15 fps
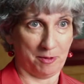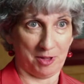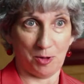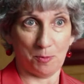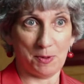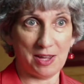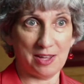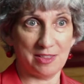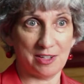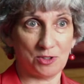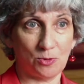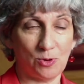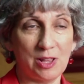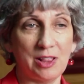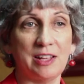you pee in the
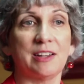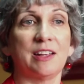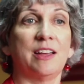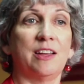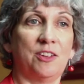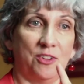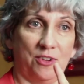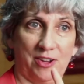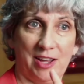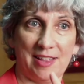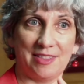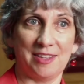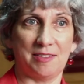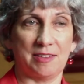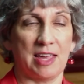toilet, you
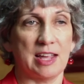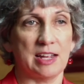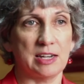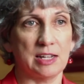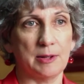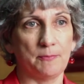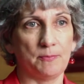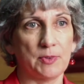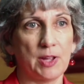get this candy.